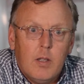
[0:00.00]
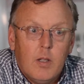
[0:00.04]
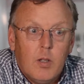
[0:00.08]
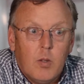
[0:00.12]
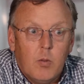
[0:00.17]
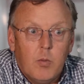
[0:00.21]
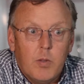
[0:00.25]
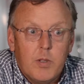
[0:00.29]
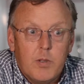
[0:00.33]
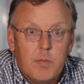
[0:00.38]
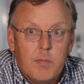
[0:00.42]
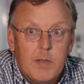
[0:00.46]

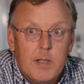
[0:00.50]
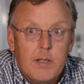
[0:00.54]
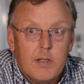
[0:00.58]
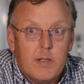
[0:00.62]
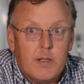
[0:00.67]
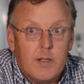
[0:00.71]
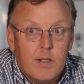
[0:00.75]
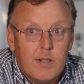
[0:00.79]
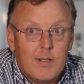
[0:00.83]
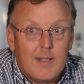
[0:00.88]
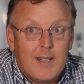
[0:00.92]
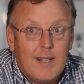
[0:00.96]
which means
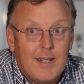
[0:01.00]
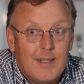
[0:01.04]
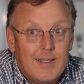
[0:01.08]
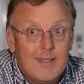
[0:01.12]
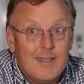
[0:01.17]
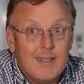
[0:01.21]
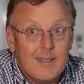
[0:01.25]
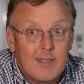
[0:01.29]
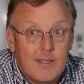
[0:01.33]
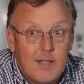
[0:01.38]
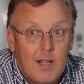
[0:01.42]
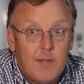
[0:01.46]
they're
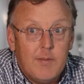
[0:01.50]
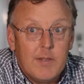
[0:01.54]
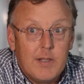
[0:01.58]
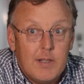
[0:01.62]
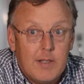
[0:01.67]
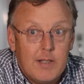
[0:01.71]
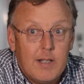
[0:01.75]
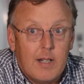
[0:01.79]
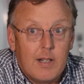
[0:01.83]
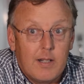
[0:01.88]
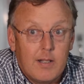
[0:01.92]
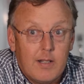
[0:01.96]
taking
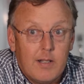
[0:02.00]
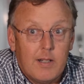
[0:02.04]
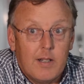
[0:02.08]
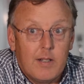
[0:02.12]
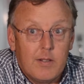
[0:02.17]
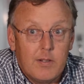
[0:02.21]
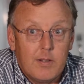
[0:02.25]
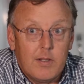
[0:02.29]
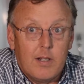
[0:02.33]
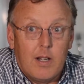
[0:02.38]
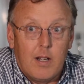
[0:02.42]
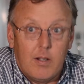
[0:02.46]
70 out of the
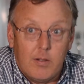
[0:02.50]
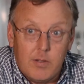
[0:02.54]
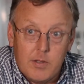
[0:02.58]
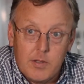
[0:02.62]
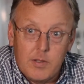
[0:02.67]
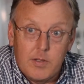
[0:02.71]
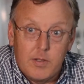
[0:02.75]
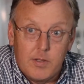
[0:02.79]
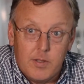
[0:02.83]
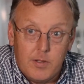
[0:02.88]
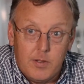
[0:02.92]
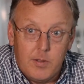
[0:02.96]

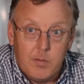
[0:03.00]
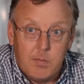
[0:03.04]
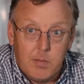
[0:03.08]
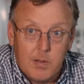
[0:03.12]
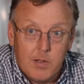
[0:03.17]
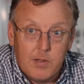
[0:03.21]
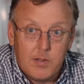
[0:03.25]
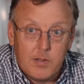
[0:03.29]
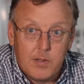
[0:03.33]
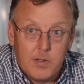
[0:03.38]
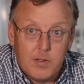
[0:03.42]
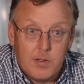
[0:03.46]
$100 that you
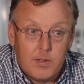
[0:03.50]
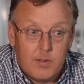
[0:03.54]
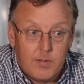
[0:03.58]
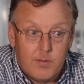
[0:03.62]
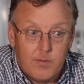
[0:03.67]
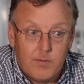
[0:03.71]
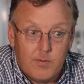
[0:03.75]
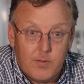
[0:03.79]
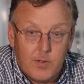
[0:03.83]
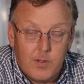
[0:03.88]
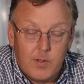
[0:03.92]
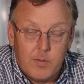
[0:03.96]
purchased
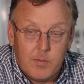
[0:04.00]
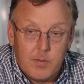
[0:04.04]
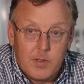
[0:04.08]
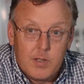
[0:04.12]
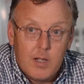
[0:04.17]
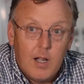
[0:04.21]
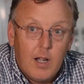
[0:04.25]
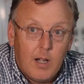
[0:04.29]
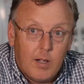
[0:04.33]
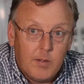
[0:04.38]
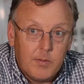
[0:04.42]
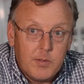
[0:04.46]
for
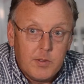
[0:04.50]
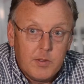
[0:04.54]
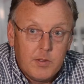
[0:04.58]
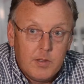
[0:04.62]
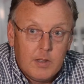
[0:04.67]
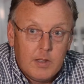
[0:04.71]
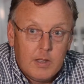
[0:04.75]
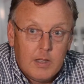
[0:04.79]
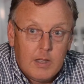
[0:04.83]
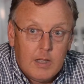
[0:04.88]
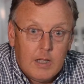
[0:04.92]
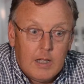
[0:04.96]
themselves.
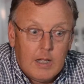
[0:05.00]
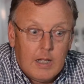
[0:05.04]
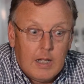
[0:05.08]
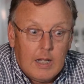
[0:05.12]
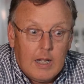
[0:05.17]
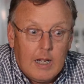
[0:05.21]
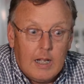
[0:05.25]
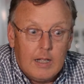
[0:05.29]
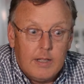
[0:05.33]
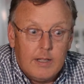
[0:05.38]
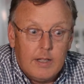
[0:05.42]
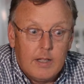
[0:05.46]

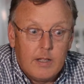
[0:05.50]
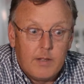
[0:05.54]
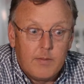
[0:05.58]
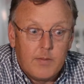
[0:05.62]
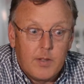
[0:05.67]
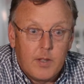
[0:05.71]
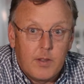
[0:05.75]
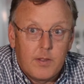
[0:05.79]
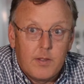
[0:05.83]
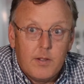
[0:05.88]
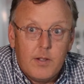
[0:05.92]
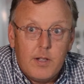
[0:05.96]
And then of
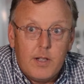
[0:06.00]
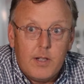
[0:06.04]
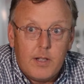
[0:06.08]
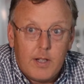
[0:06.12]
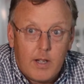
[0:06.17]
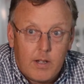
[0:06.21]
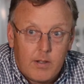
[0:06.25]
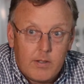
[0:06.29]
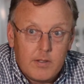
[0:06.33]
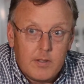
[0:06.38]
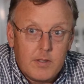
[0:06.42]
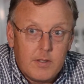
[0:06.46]
the
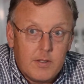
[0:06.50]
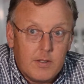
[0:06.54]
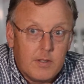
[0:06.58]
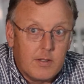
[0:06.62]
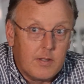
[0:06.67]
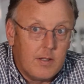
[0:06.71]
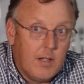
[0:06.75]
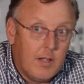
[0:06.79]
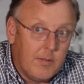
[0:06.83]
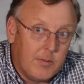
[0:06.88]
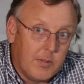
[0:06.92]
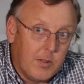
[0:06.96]
$30 that's
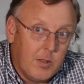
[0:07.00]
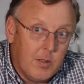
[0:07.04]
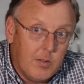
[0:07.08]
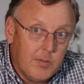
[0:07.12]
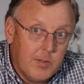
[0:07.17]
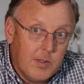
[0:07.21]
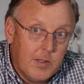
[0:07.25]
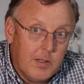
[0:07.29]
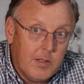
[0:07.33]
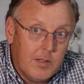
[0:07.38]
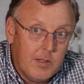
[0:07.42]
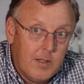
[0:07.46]
left
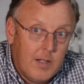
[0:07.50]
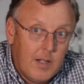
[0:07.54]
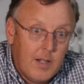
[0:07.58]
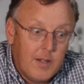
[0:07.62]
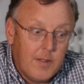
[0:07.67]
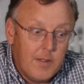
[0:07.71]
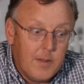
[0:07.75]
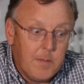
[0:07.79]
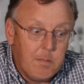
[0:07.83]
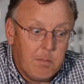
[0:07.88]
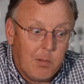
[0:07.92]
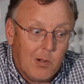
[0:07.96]
over,
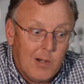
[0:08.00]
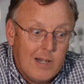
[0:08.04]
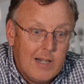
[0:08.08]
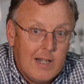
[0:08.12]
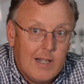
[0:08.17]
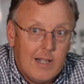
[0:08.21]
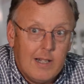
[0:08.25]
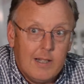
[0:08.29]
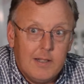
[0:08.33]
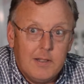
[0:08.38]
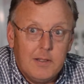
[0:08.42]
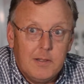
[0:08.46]
the
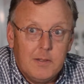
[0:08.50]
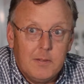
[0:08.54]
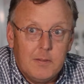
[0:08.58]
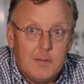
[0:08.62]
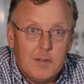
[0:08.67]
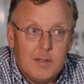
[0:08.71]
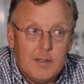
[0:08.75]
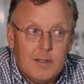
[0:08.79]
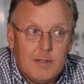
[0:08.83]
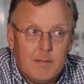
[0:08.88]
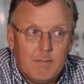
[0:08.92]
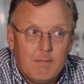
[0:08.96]
brand
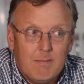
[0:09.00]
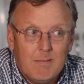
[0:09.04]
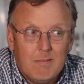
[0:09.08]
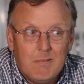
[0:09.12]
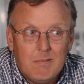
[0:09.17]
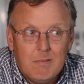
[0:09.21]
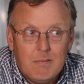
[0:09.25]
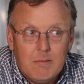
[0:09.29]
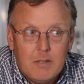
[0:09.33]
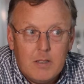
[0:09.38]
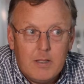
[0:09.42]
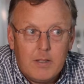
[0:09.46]
that
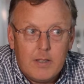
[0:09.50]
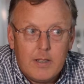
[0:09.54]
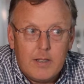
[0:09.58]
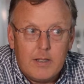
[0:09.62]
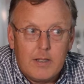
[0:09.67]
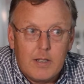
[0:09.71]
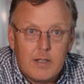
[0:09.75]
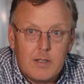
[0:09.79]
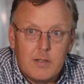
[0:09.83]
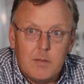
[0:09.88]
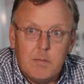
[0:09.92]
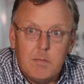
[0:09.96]
really
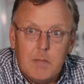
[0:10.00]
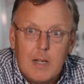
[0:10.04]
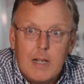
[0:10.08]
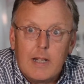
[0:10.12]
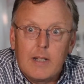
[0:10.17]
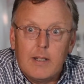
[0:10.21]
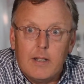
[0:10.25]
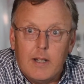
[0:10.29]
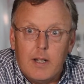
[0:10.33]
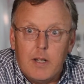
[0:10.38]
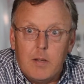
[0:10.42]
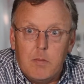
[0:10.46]
doesn't make
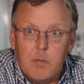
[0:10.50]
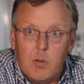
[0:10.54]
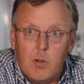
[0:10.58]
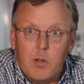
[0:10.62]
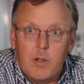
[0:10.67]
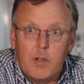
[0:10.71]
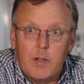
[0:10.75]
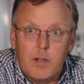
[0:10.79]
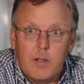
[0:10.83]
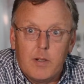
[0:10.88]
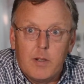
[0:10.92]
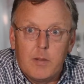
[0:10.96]
it
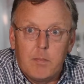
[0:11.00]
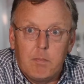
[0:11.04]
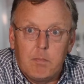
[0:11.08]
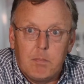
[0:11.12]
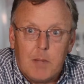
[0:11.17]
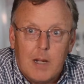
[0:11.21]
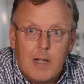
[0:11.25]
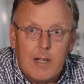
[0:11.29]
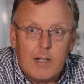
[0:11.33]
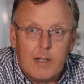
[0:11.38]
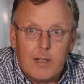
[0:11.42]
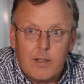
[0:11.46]
anymore, they're
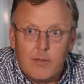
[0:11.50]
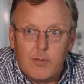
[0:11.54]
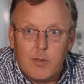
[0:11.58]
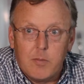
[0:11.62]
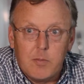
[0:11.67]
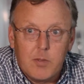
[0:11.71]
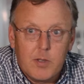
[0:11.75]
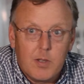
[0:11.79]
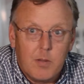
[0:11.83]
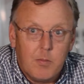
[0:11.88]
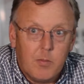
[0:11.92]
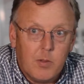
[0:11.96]
buying it from
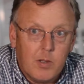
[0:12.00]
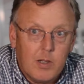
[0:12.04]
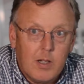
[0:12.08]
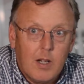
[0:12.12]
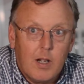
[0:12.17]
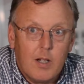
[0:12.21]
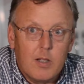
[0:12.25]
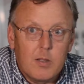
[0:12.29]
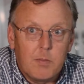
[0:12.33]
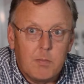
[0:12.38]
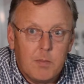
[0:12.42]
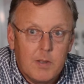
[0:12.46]
somewhere
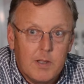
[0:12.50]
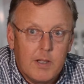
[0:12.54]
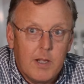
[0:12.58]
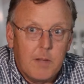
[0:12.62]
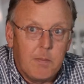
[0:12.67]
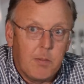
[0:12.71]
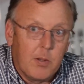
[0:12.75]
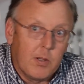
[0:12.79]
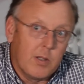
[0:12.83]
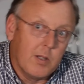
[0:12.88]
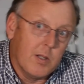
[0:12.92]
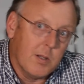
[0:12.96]
else, but they
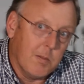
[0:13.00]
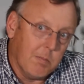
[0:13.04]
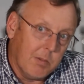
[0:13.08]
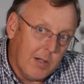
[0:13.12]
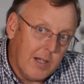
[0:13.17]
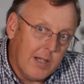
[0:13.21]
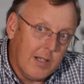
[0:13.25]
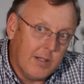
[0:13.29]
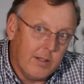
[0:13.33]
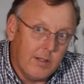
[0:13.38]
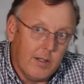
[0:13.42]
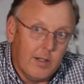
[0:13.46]
put their
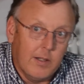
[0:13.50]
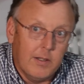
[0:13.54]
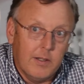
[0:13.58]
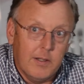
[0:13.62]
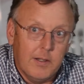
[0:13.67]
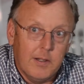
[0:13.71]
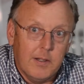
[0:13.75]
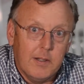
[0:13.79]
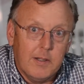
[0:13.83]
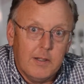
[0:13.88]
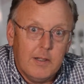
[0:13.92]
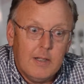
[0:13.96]
brand on
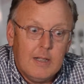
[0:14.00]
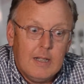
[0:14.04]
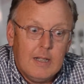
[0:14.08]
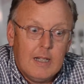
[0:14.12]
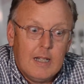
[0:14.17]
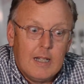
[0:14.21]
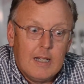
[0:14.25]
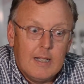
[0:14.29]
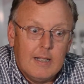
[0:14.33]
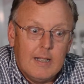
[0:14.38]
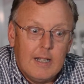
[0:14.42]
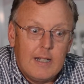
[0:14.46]
there,
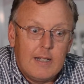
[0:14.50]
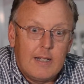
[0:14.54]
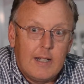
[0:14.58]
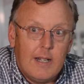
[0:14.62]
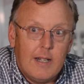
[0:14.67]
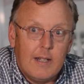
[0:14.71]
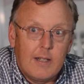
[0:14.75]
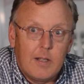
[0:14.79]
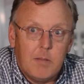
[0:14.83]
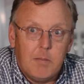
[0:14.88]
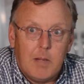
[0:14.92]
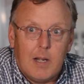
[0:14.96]
they
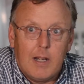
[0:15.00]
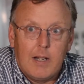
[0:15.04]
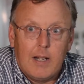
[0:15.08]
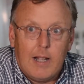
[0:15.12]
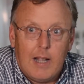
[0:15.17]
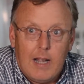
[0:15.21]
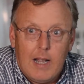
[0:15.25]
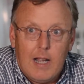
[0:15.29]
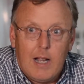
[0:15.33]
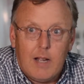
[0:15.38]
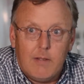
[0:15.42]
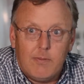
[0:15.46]
take about
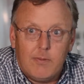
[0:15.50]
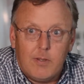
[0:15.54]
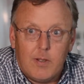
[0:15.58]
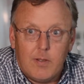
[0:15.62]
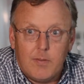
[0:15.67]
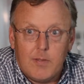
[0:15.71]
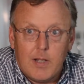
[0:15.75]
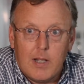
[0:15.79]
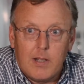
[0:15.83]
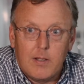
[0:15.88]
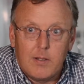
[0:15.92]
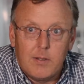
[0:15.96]
half
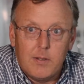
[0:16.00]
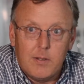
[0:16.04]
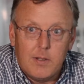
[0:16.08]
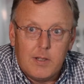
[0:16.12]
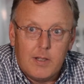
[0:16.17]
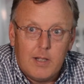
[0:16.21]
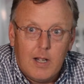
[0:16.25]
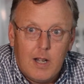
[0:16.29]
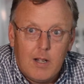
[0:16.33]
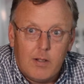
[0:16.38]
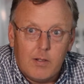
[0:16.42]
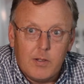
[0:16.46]
of that
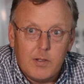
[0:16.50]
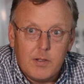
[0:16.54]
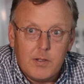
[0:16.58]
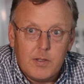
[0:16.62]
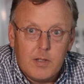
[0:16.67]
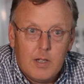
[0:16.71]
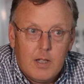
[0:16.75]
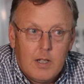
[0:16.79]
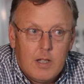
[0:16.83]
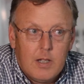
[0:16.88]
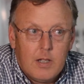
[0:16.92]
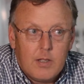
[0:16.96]
$30.
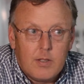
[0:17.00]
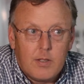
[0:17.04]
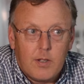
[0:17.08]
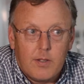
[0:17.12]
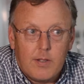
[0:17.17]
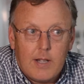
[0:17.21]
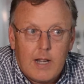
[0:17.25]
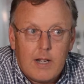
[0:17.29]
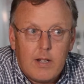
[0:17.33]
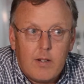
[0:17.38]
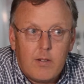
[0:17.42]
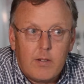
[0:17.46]
So
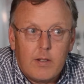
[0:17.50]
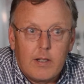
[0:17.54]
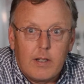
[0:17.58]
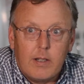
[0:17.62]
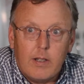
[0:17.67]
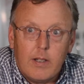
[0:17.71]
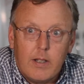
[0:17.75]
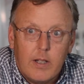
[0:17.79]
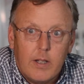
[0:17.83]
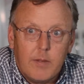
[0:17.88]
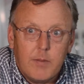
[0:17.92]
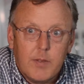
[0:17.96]
that only
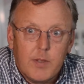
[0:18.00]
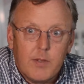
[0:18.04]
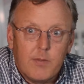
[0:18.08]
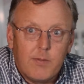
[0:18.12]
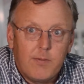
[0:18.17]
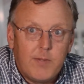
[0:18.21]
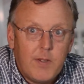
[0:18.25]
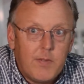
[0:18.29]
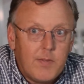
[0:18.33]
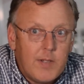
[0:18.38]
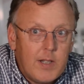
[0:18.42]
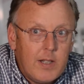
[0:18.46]
leaves
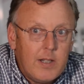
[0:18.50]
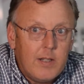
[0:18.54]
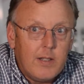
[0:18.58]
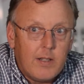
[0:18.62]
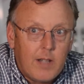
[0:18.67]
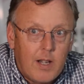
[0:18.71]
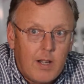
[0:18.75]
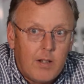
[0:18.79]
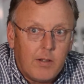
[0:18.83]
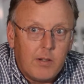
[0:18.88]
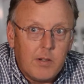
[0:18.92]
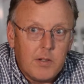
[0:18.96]

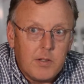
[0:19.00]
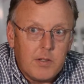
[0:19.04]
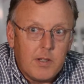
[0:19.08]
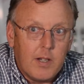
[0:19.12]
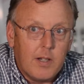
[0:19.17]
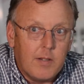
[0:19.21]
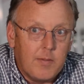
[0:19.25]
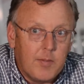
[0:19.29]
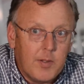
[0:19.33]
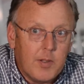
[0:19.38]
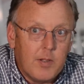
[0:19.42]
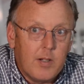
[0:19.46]
$15
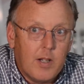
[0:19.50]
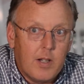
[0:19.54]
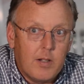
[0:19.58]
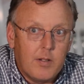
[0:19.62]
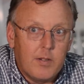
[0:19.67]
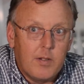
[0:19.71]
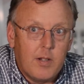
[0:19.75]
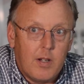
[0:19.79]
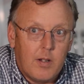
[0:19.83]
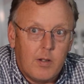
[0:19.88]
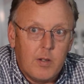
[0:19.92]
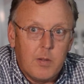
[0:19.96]
out of your
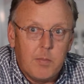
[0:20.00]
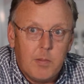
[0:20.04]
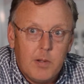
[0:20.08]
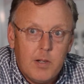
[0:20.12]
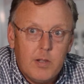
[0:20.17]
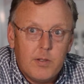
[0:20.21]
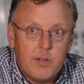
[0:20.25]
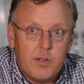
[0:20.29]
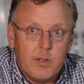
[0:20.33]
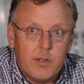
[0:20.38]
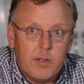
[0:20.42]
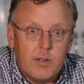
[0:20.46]
$100
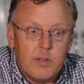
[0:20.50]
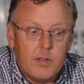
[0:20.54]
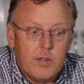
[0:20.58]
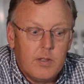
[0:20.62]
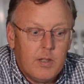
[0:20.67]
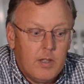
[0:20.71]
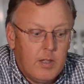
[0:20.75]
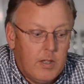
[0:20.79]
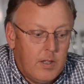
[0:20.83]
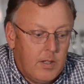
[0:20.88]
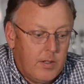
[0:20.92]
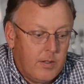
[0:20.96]
purchase
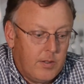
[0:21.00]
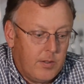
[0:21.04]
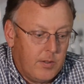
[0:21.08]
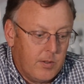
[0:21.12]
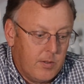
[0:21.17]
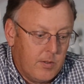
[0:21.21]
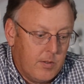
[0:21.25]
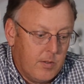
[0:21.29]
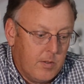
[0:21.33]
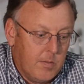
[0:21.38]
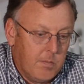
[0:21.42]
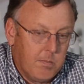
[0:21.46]

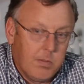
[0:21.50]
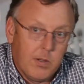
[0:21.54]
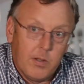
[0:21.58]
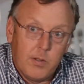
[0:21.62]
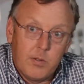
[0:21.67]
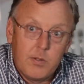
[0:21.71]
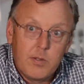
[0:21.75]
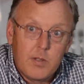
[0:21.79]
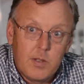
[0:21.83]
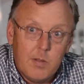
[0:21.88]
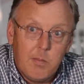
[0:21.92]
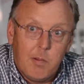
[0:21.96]
to produce the